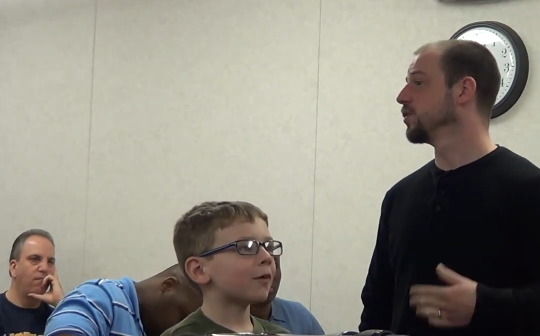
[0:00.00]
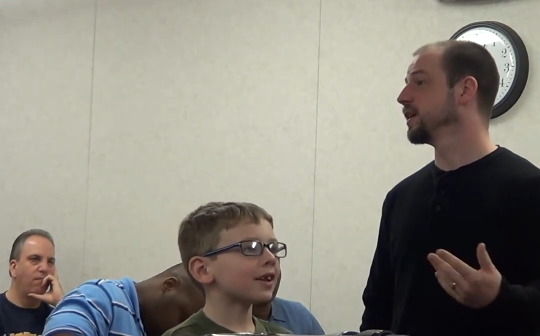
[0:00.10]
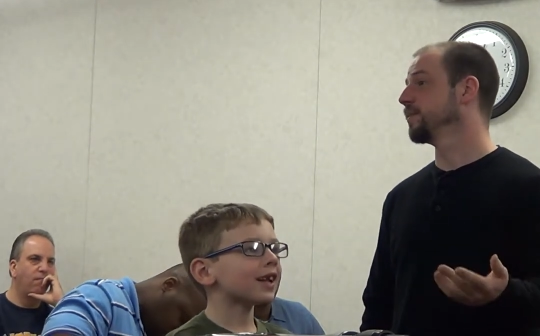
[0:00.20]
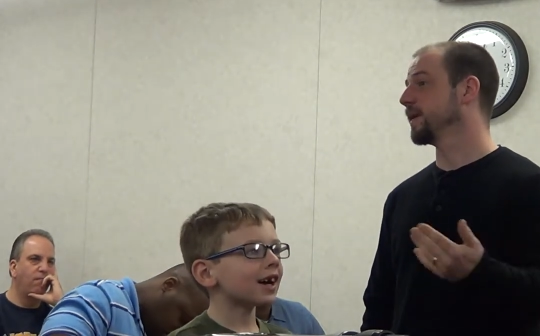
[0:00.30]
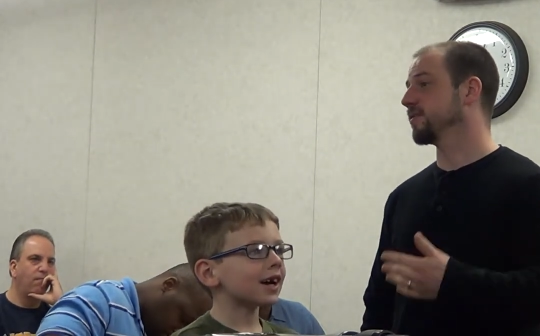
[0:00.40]
Speaker 1: you
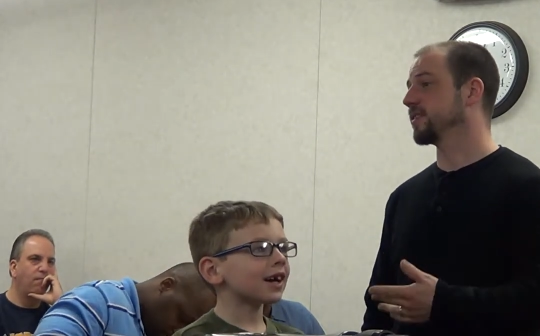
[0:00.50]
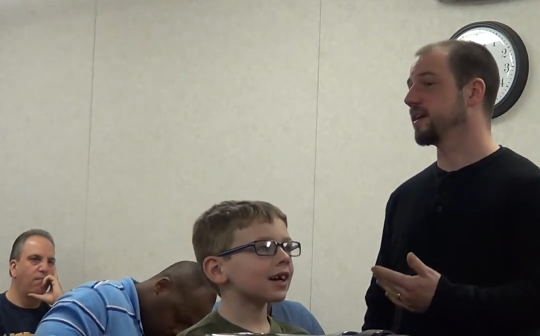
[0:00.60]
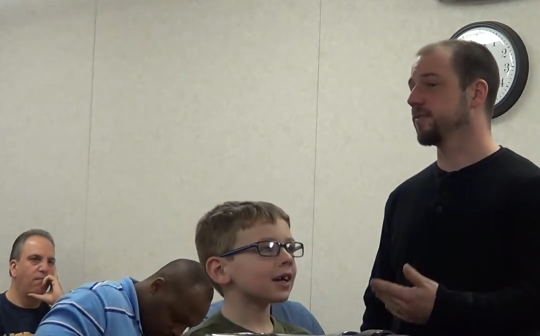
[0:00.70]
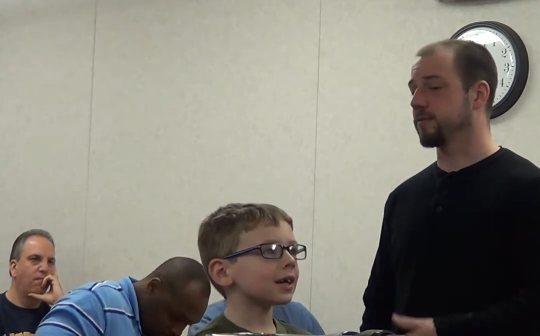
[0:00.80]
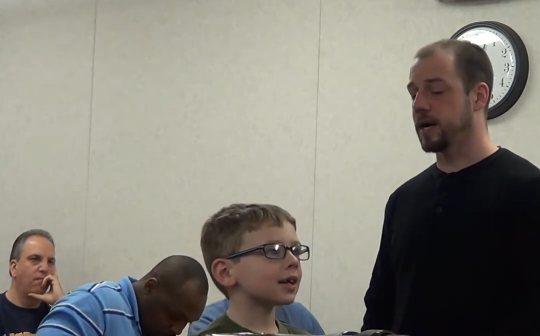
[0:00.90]
need to be able to
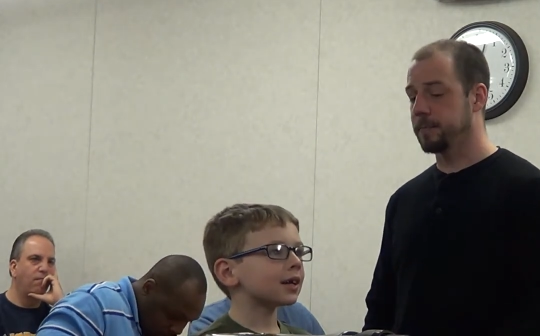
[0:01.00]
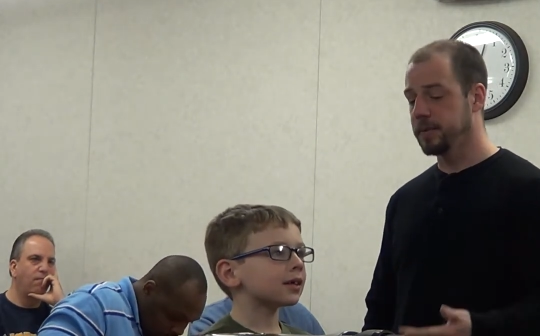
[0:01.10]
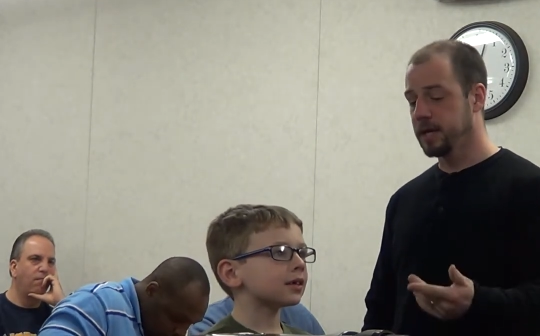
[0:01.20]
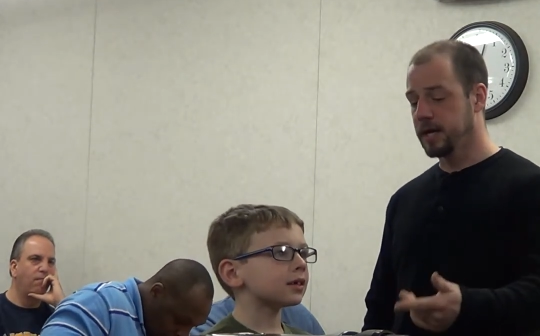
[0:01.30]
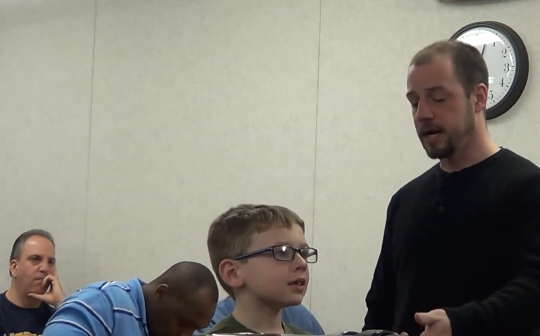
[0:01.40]
save the
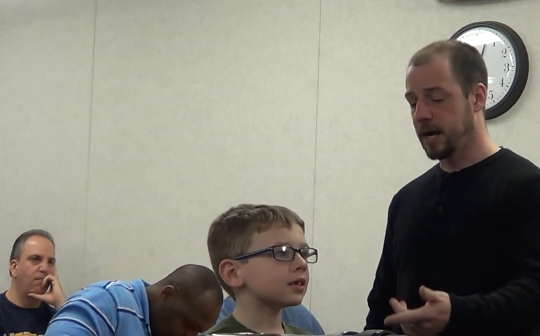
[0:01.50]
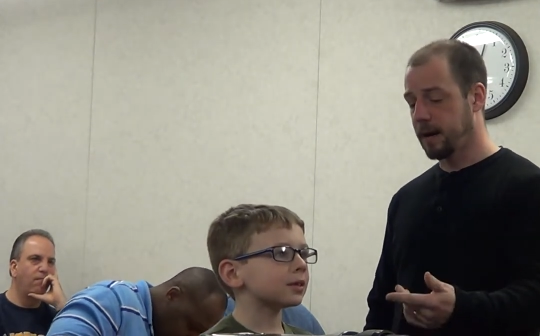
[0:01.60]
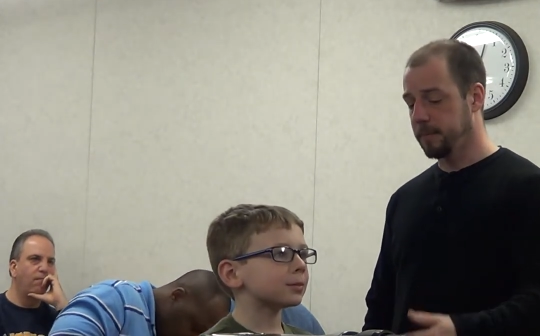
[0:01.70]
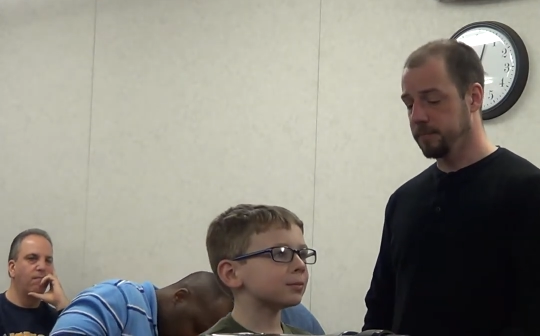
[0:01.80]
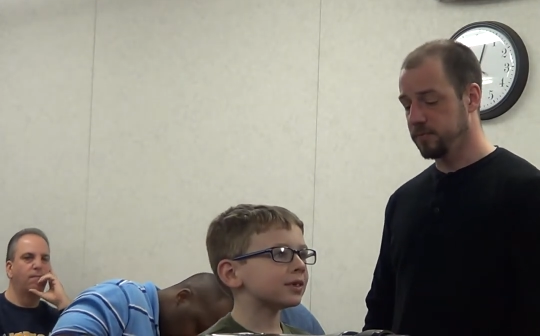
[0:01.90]
all. Um,